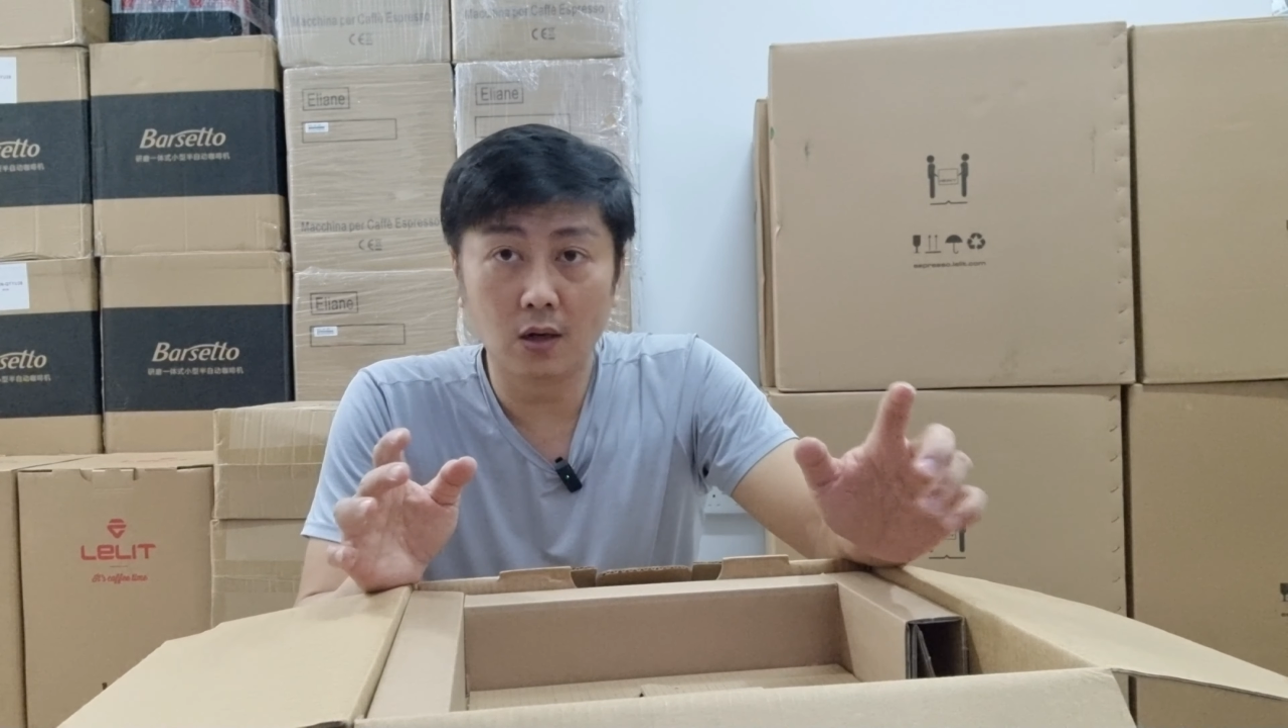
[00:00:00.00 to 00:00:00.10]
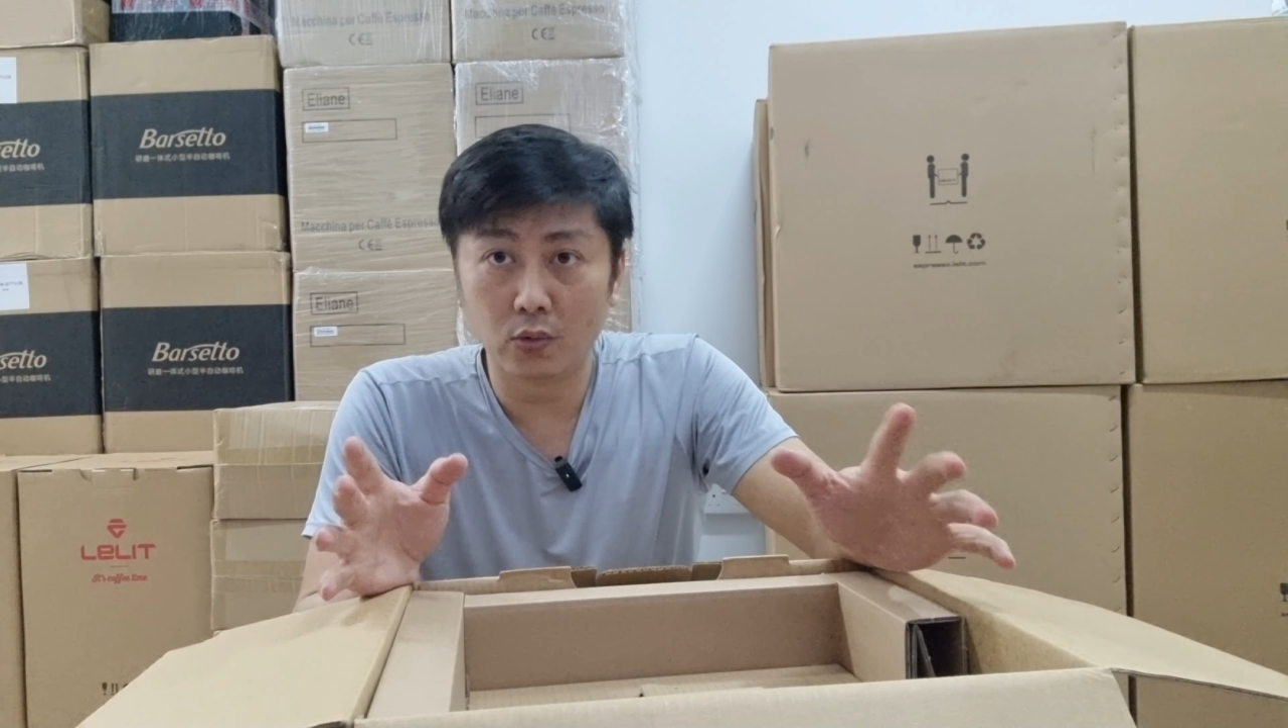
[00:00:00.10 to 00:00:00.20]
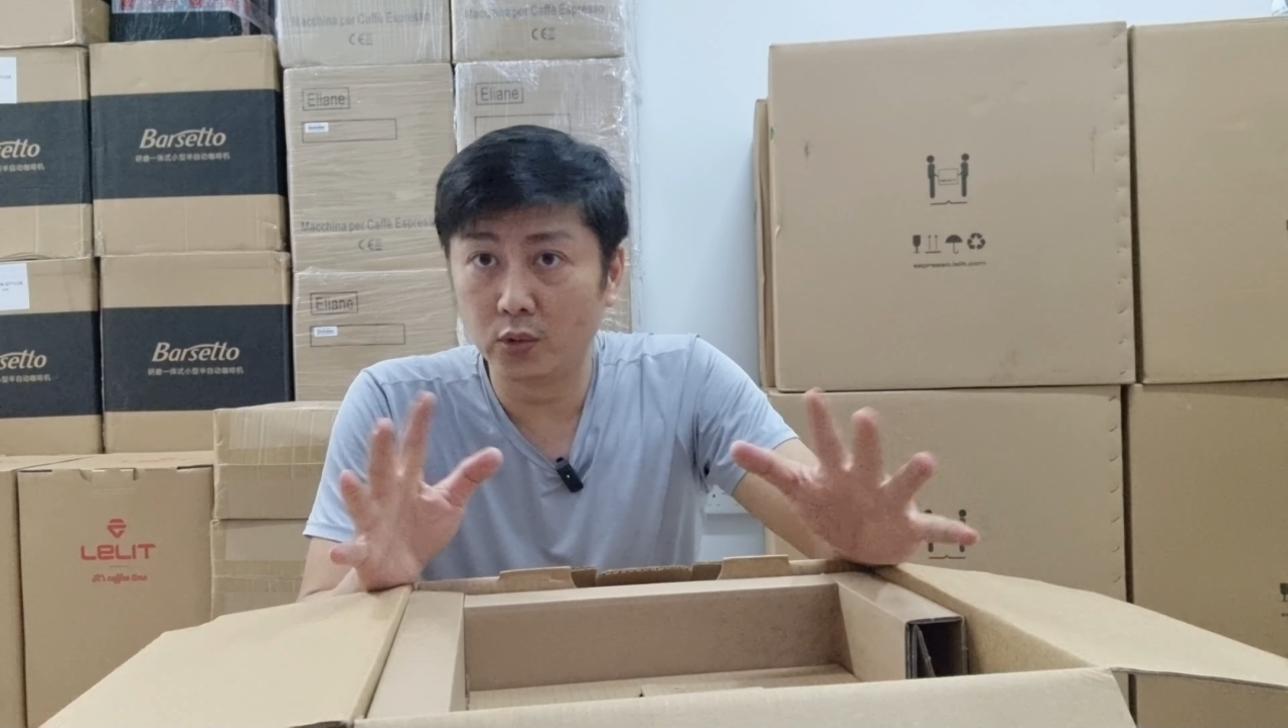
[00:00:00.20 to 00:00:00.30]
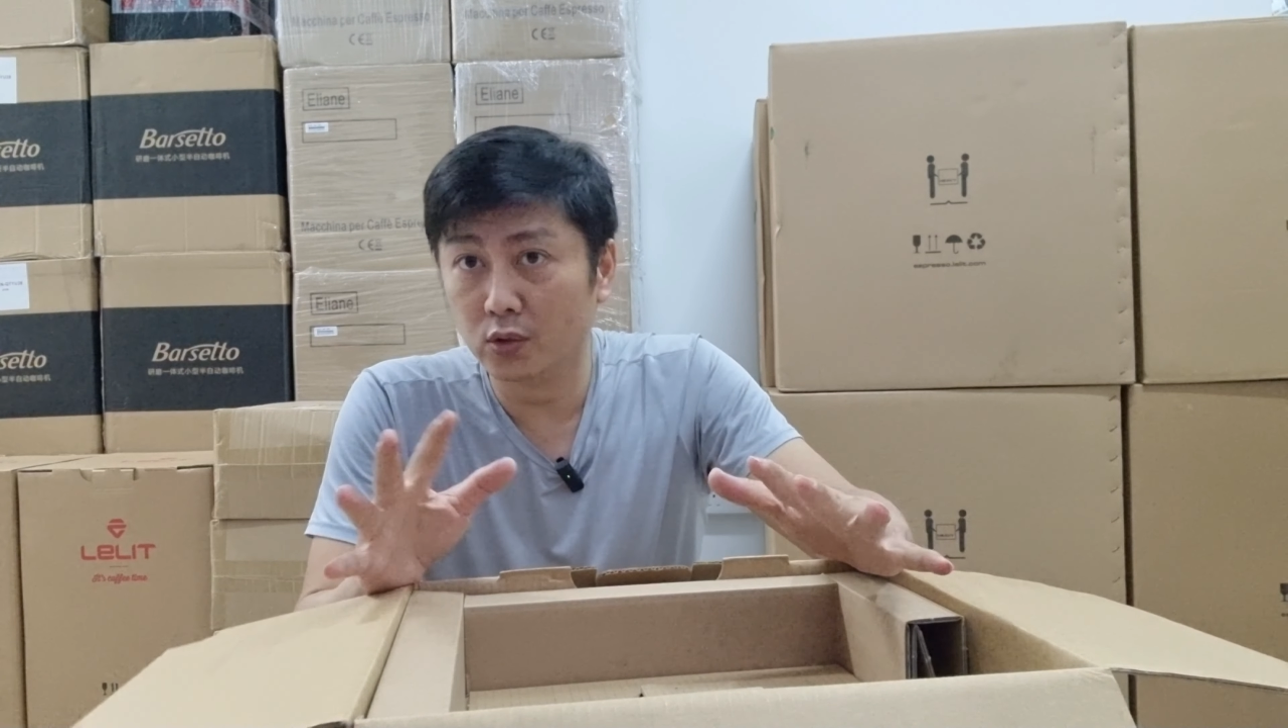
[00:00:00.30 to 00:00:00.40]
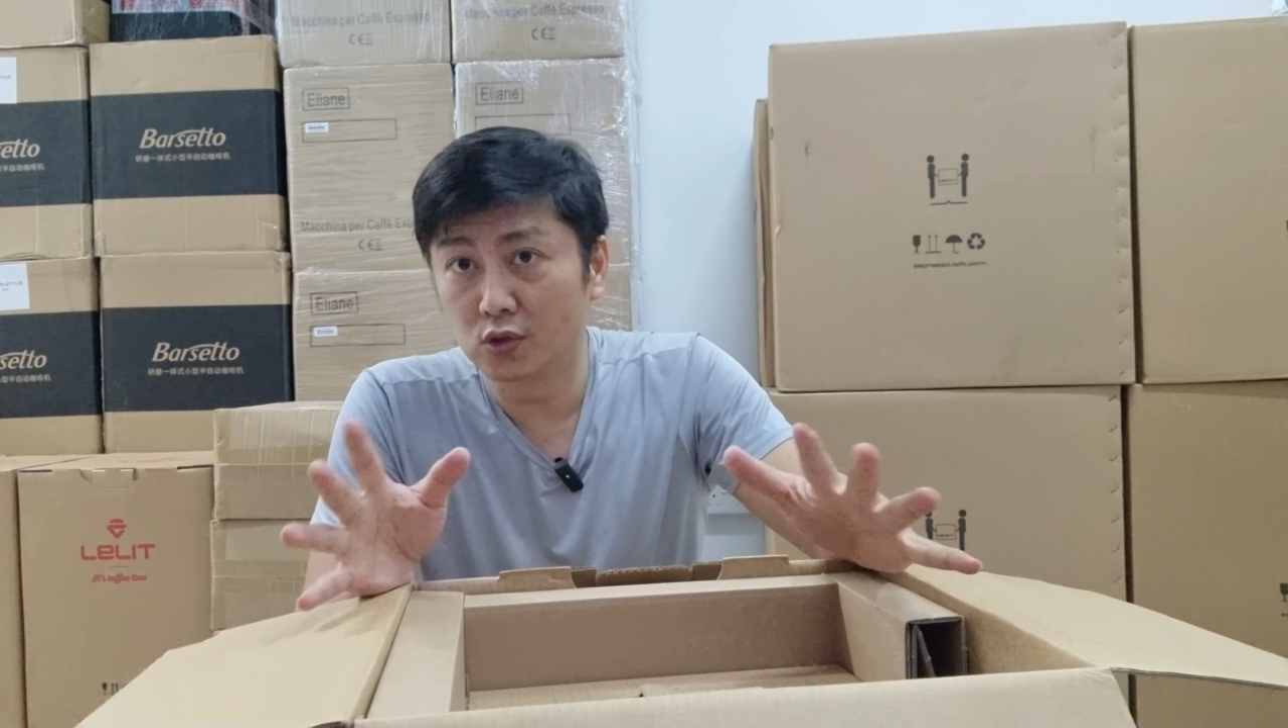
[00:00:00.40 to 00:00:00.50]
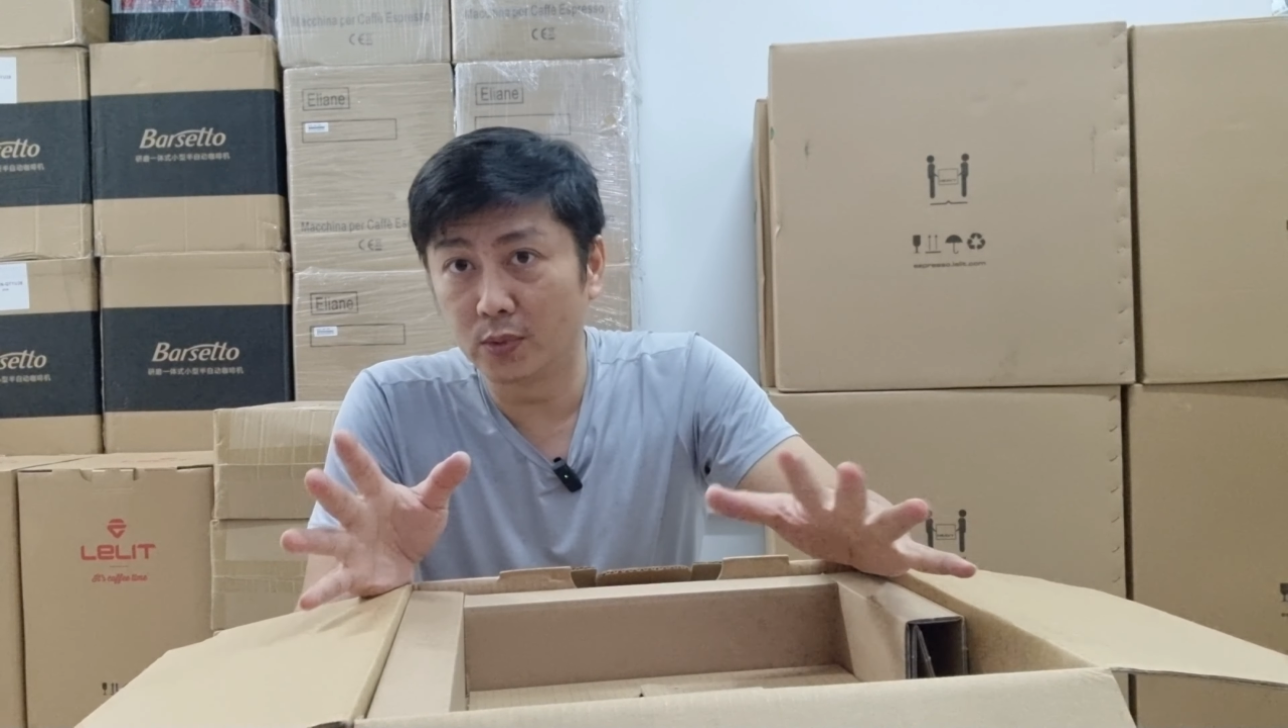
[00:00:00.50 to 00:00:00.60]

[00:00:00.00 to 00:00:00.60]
Uh, we